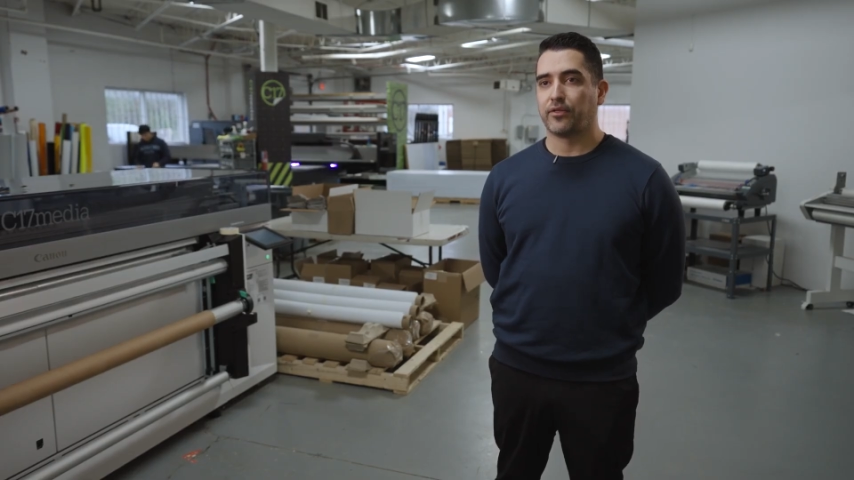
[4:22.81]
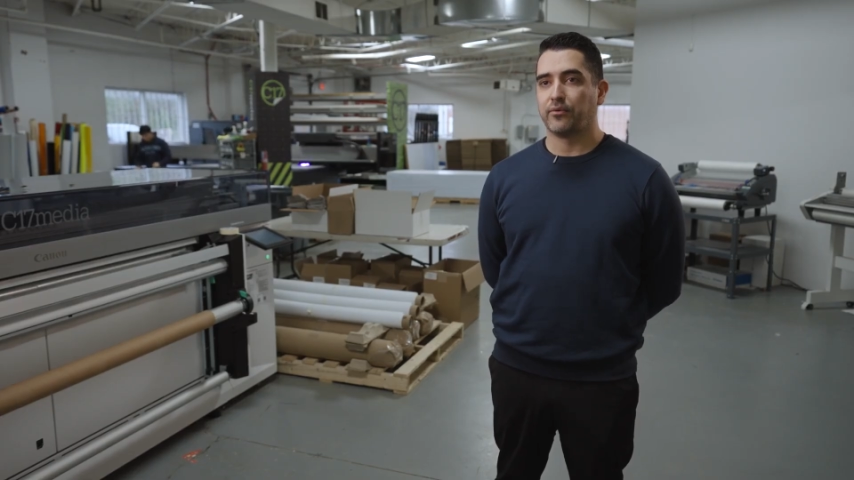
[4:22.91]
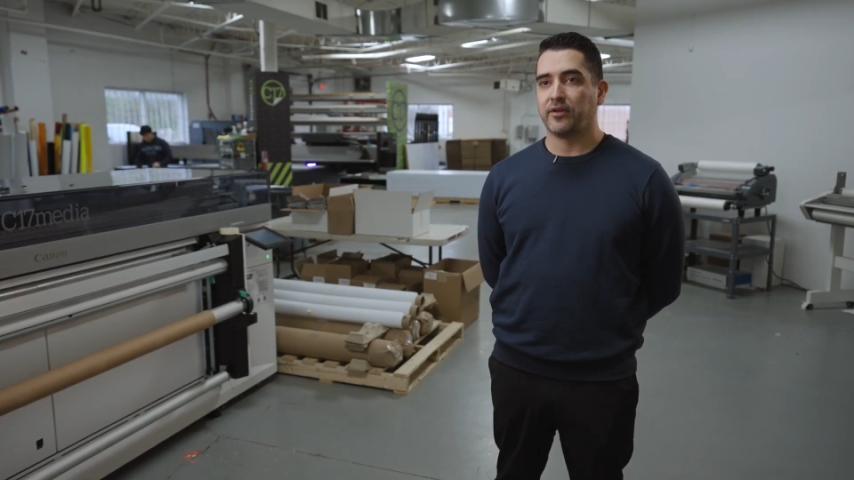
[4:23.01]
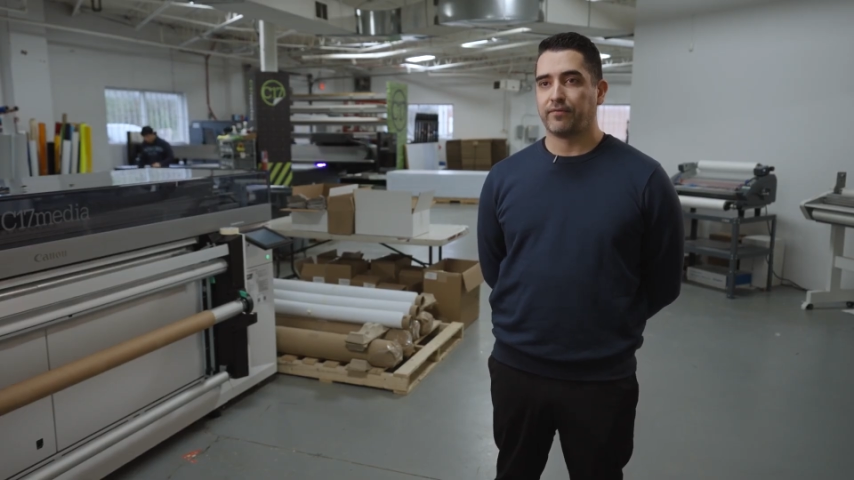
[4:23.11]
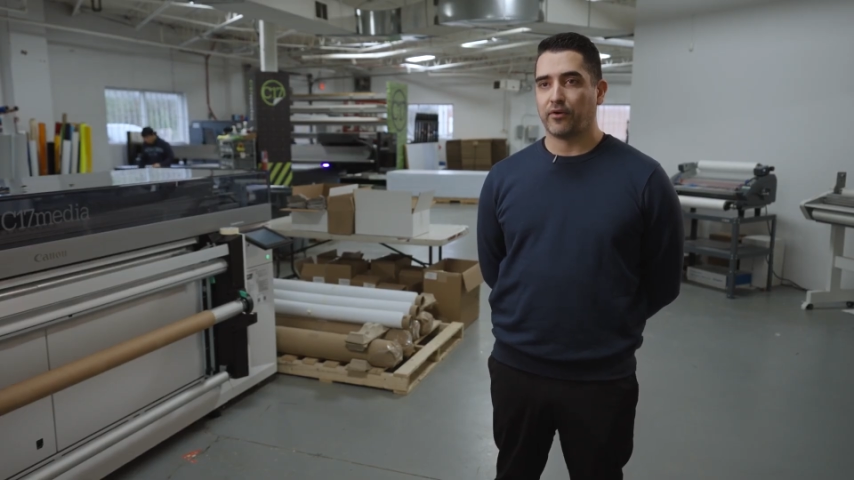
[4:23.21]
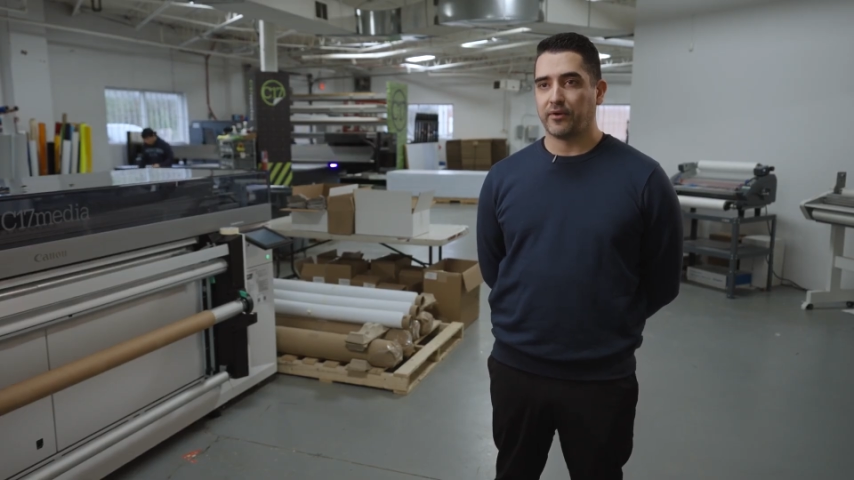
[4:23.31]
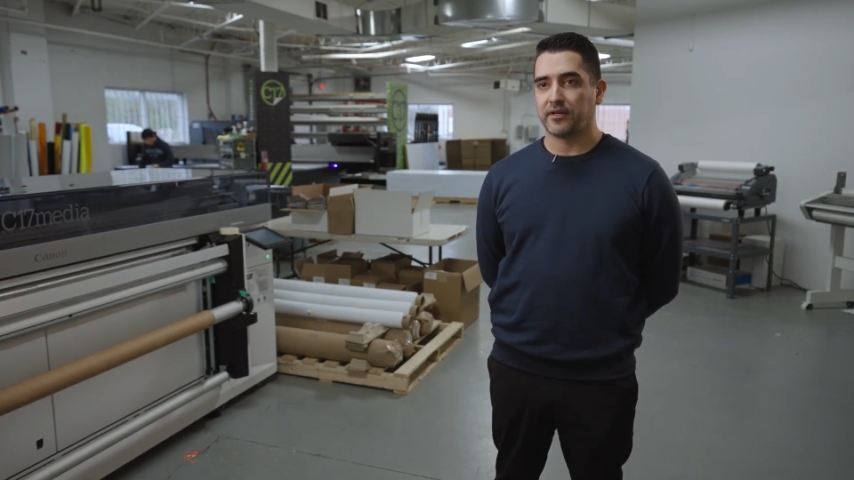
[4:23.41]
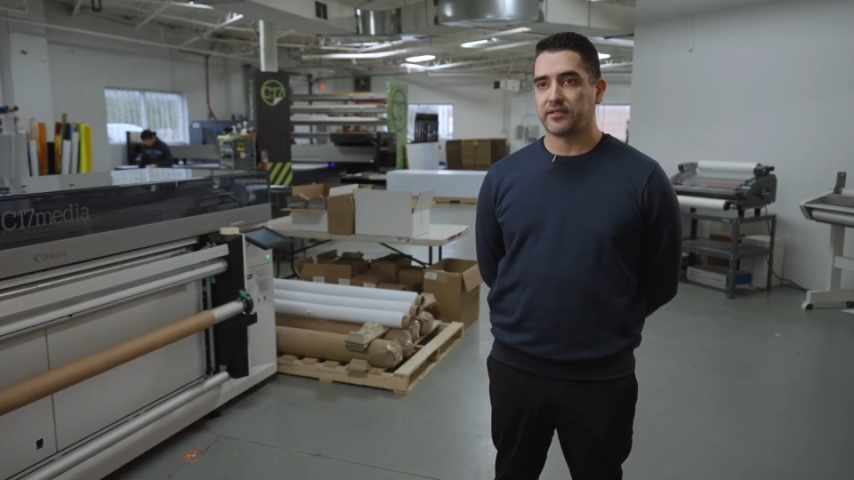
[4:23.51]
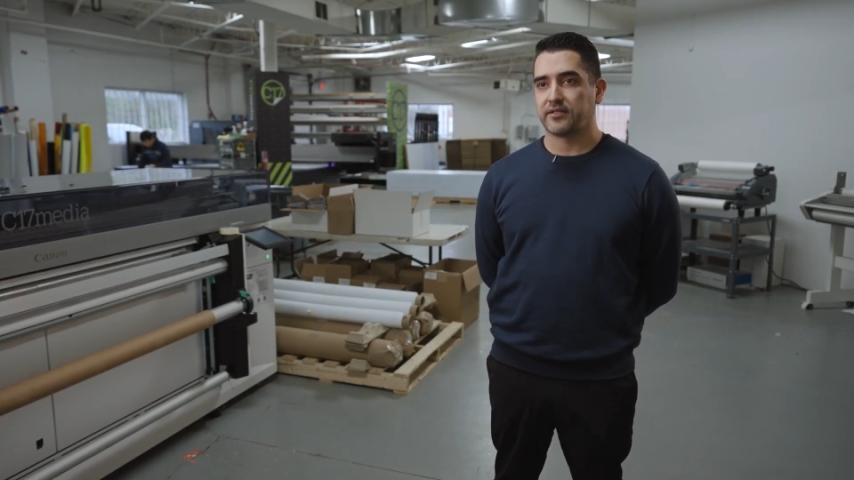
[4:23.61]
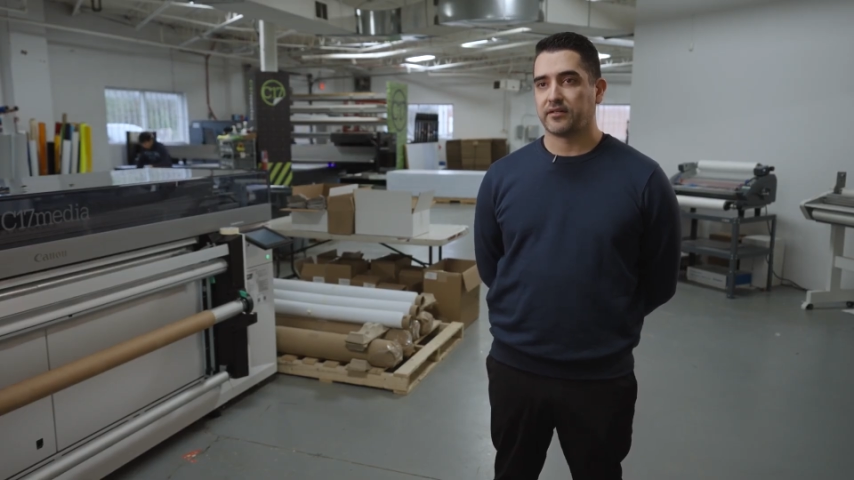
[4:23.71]
through the
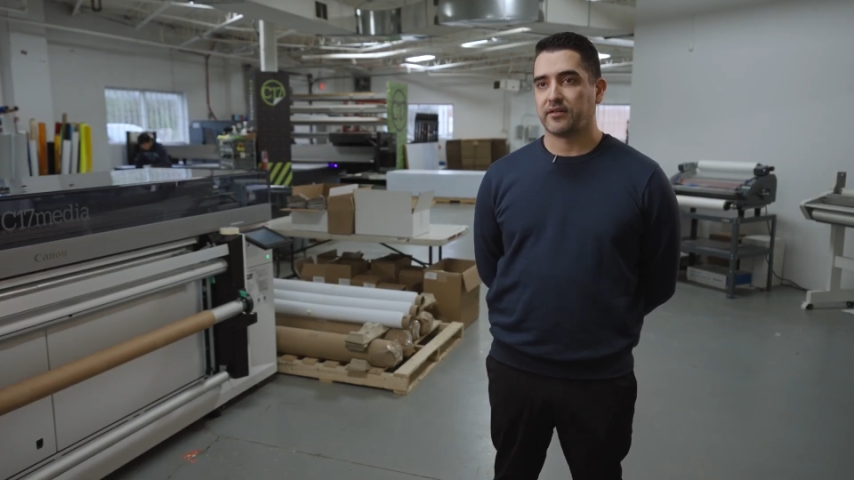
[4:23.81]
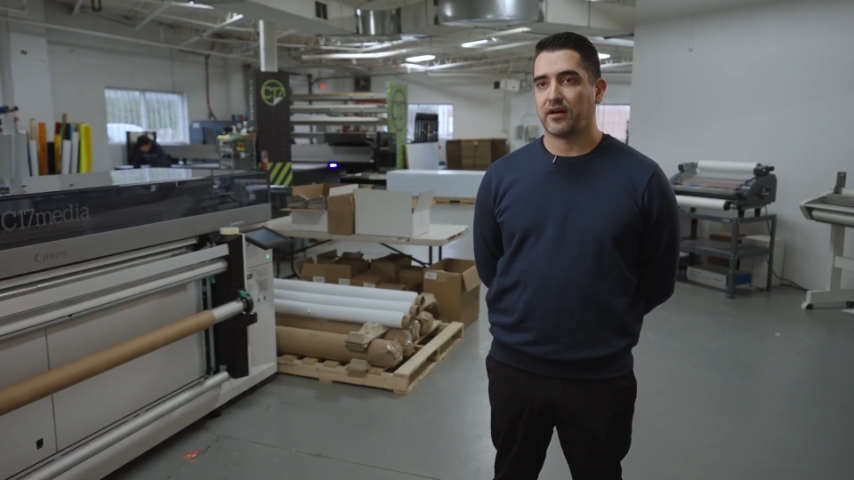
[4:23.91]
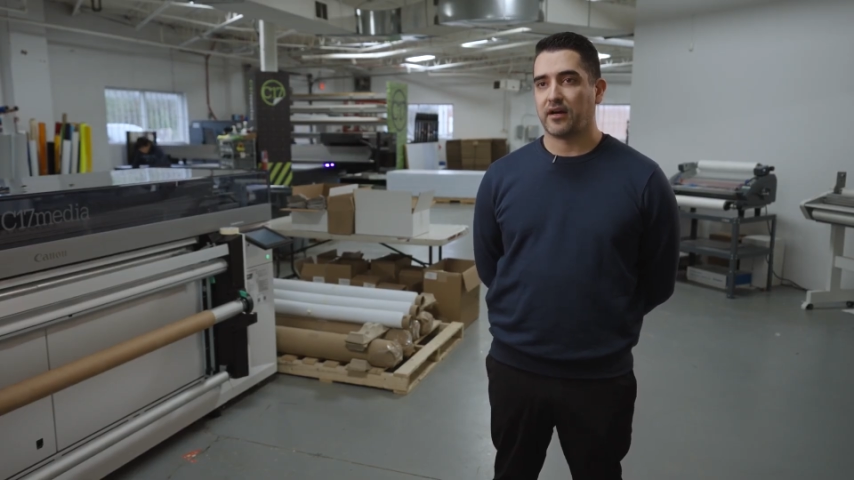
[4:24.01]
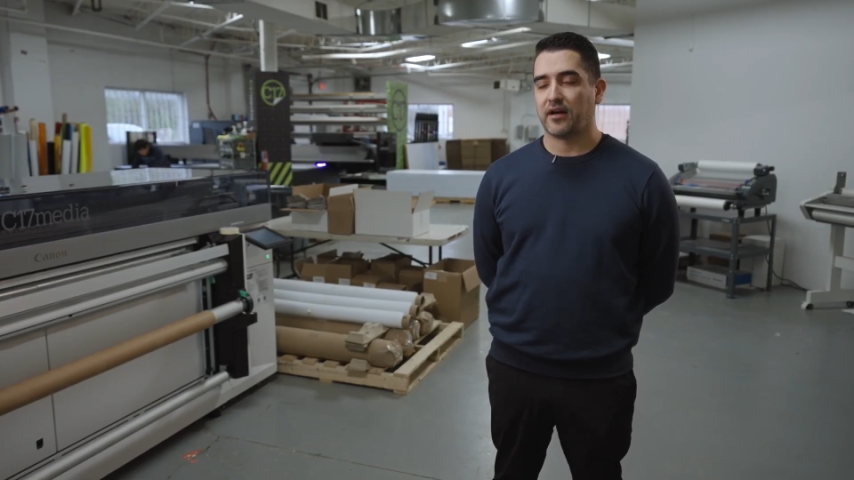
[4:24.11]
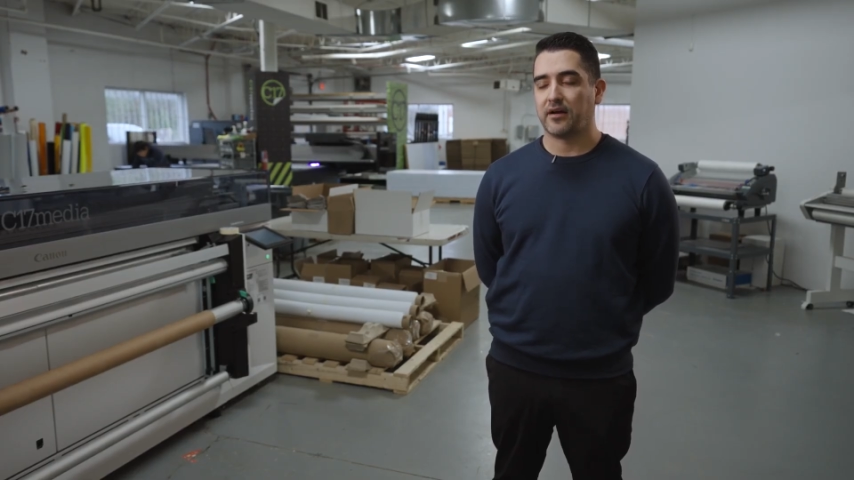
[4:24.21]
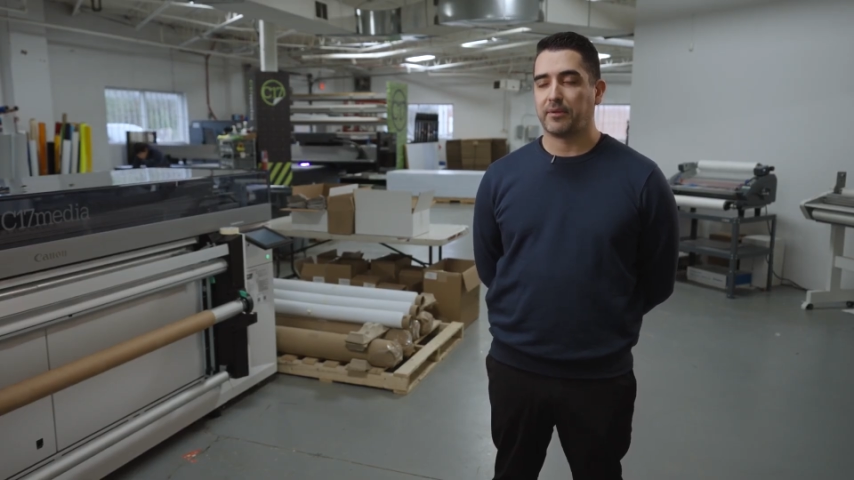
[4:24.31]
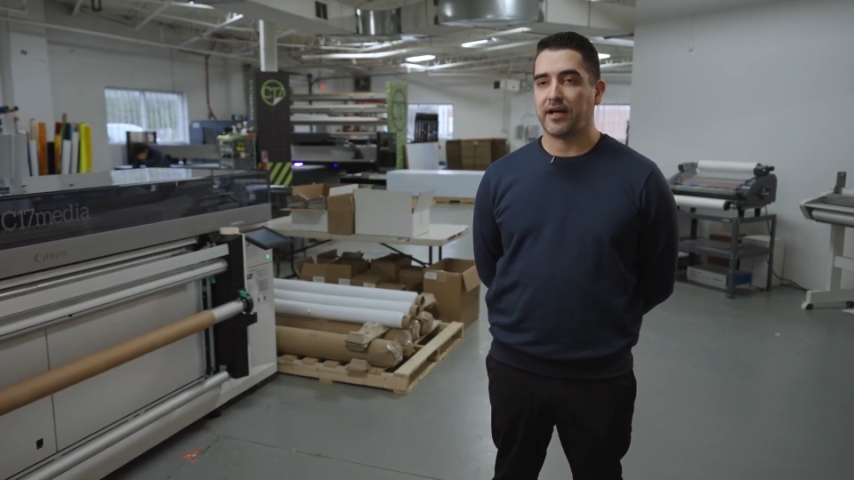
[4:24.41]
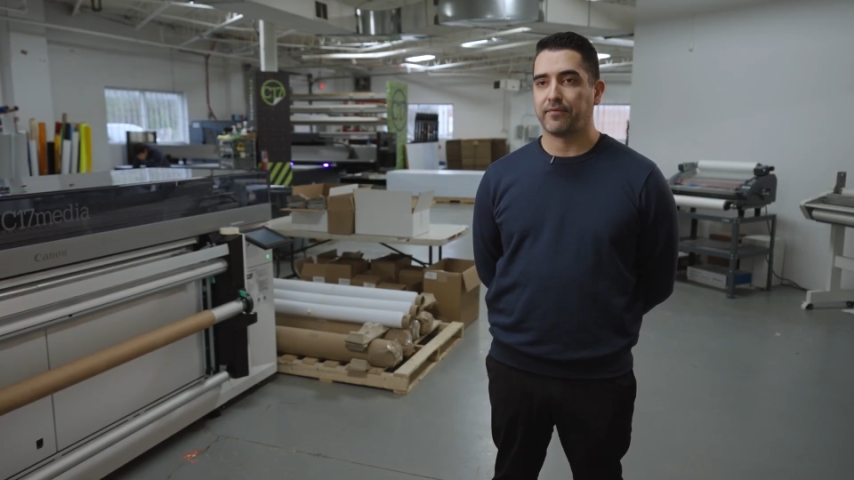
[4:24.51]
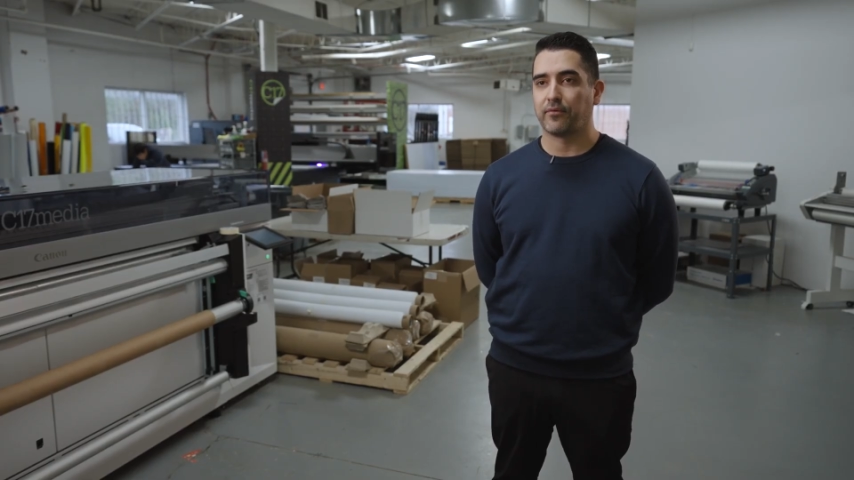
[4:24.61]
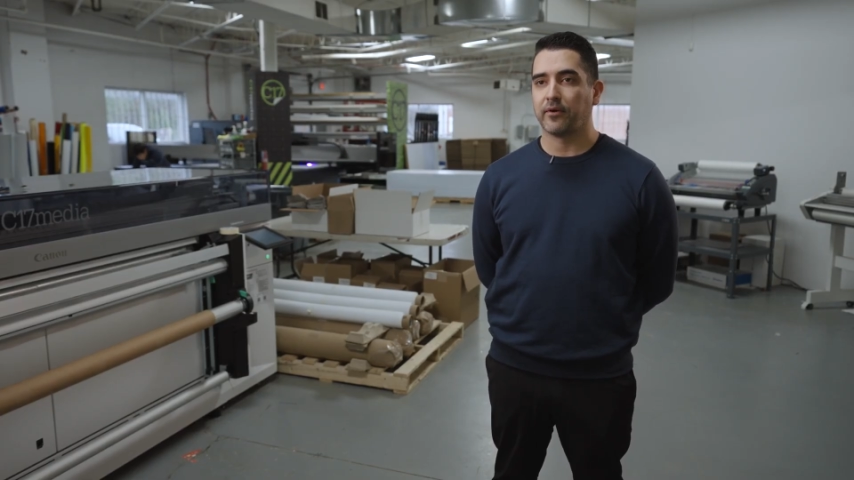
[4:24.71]
Infocus
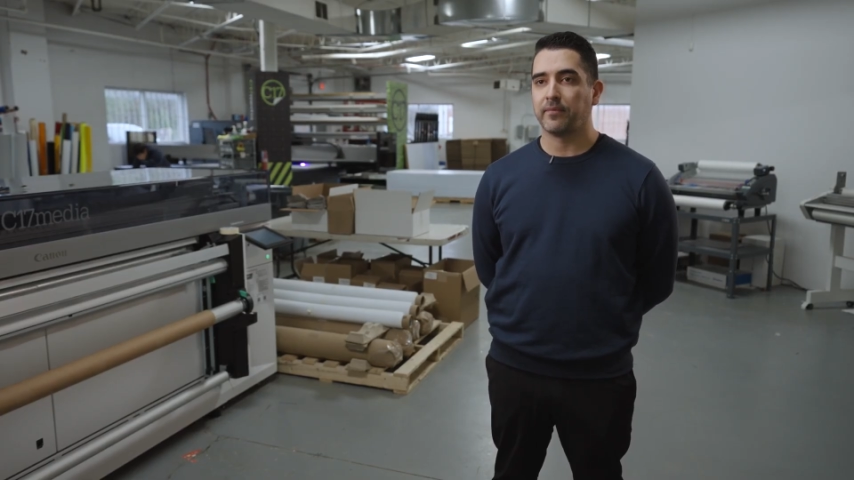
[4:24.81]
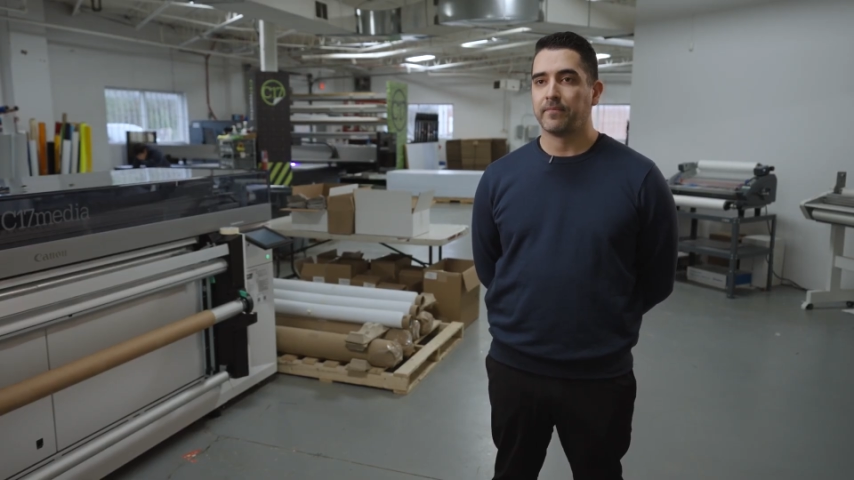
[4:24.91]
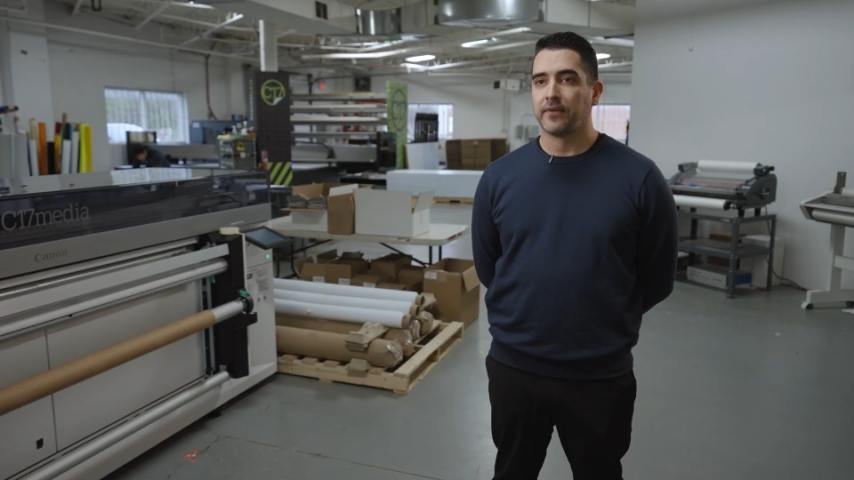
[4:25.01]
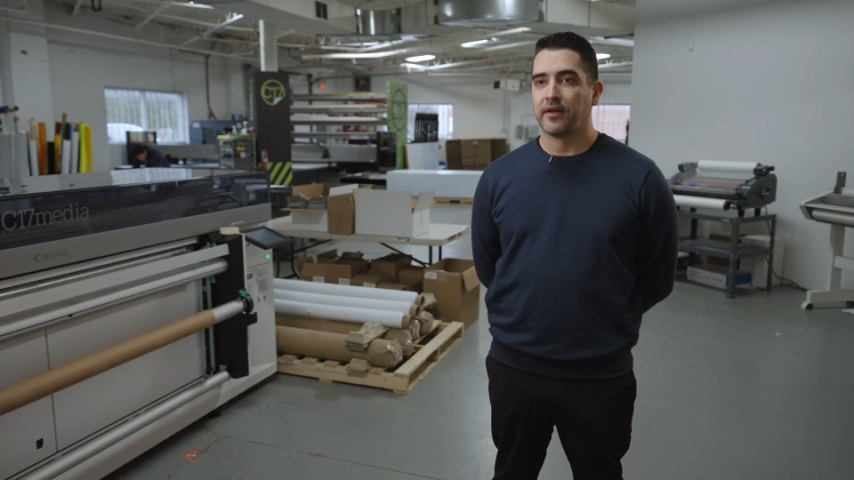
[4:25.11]
platform.